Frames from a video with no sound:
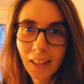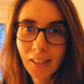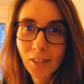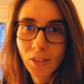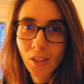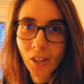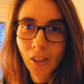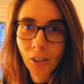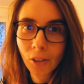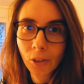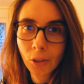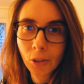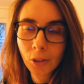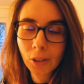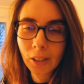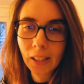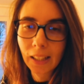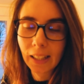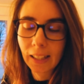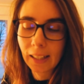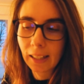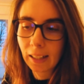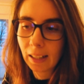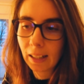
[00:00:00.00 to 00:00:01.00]
So,
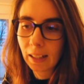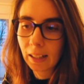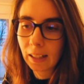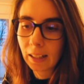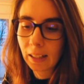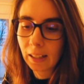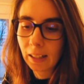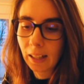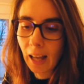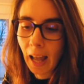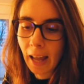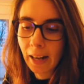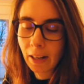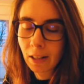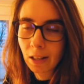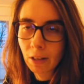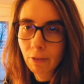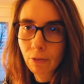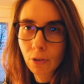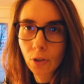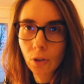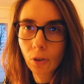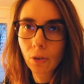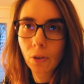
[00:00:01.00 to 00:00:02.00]
end
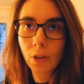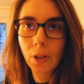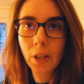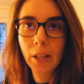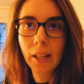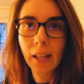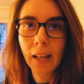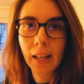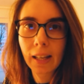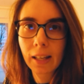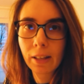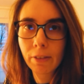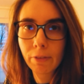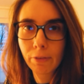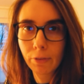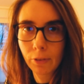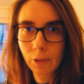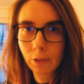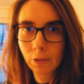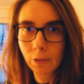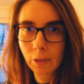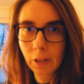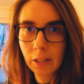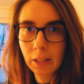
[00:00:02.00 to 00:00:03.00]
of story, I have
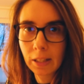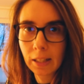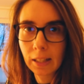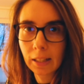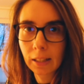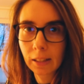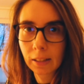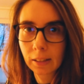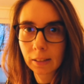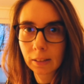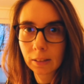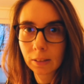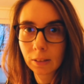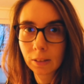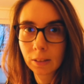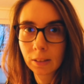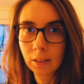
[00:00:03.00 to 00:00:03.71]
no idea